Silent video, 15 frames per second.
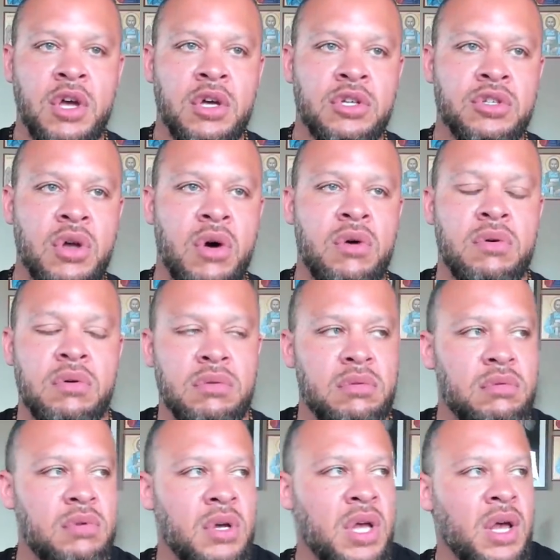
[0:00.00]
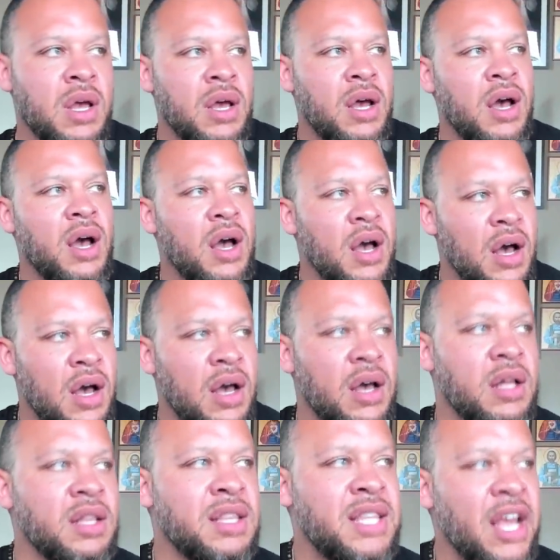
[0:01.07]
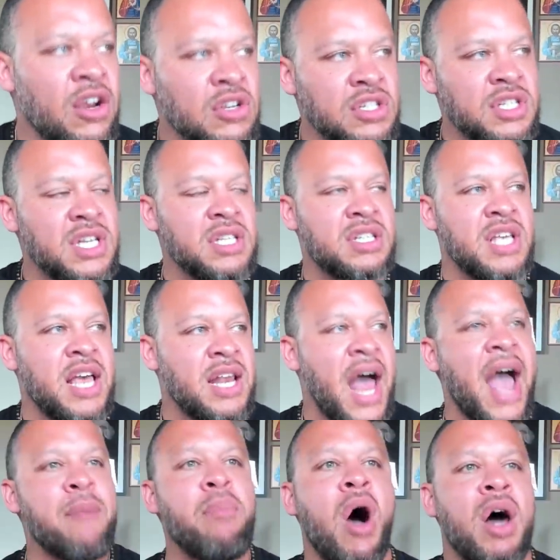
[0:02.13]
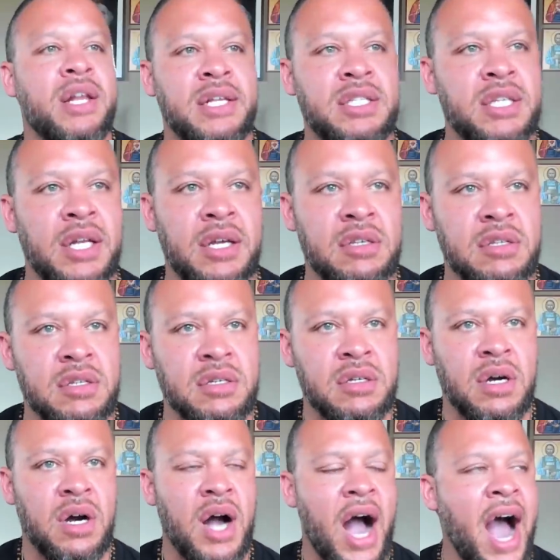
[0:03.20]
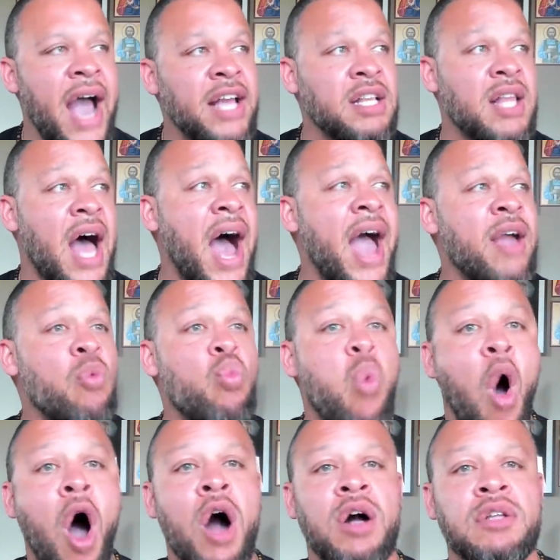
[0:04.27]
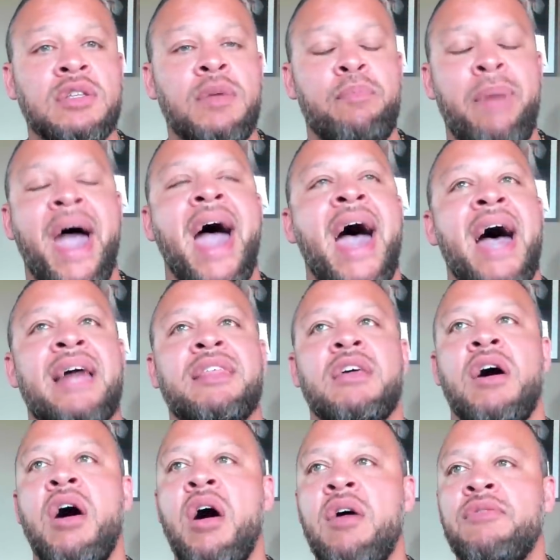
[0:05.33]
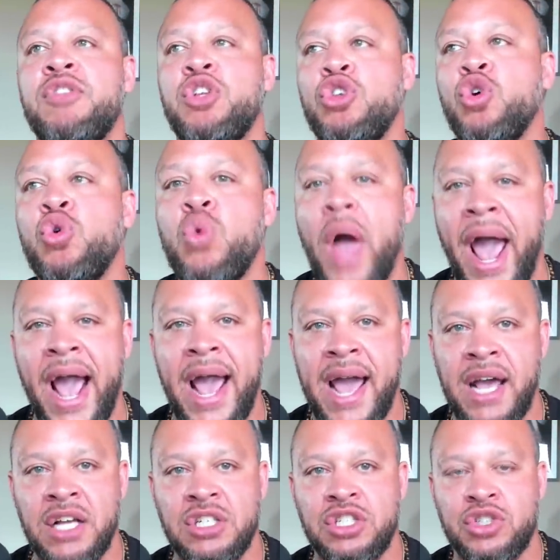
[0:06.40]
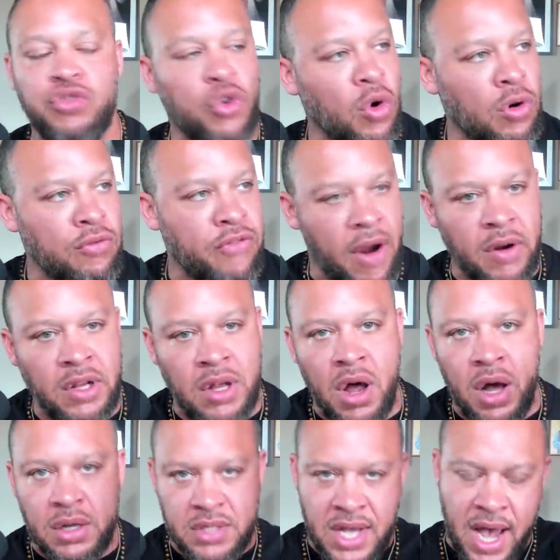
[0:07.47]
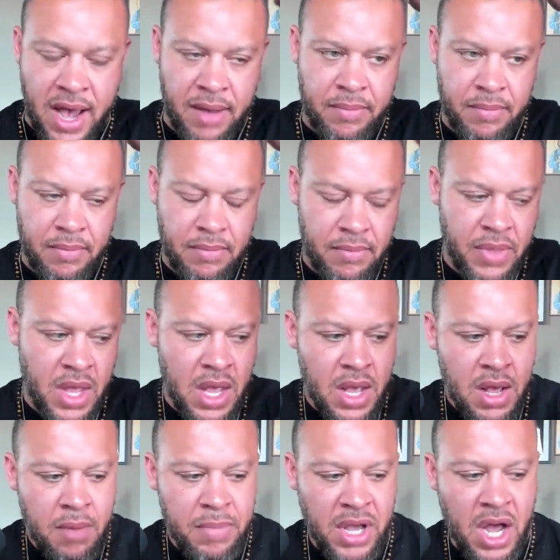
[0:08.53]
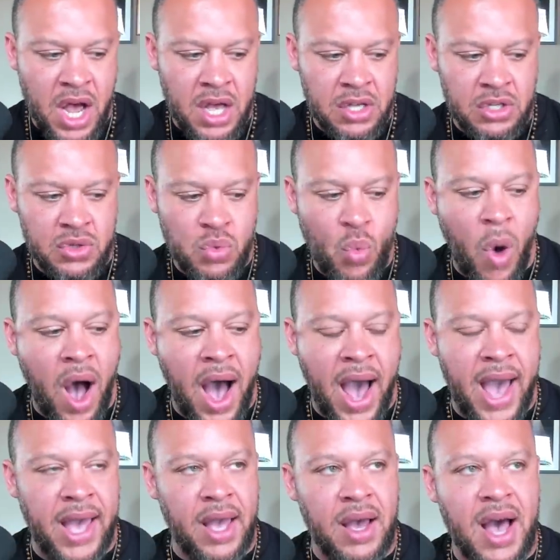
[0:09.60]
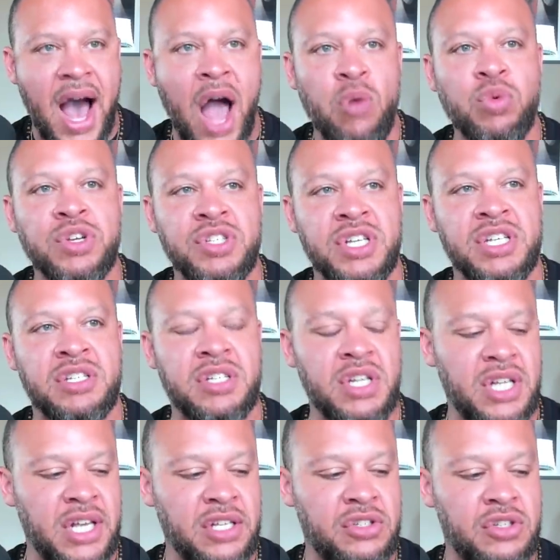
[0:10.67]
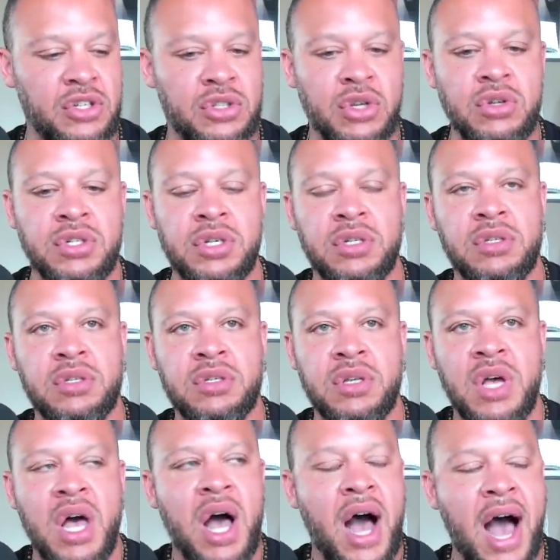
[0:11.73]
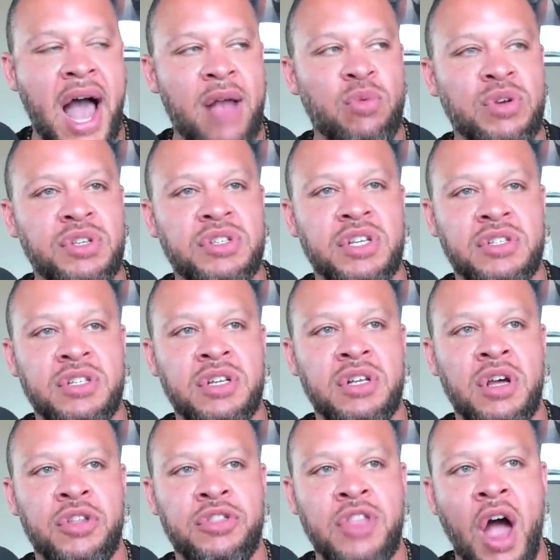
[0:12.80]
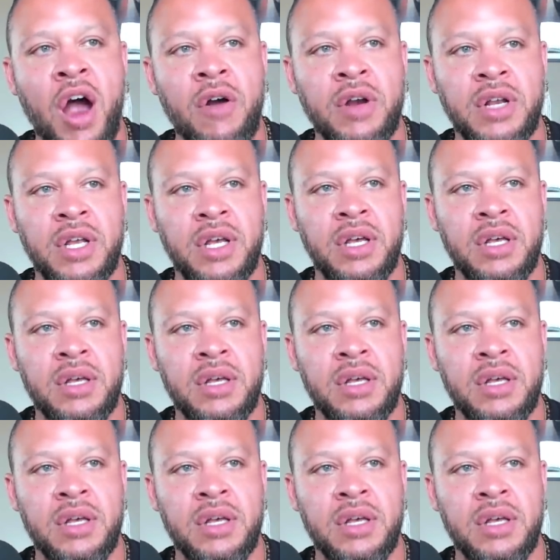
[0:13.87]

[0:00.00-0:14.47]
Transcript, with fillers: So there's this, and I bought into this. I, I walked the path of the new age for a very long time. Because why? I resisted institutions. I resisted authority.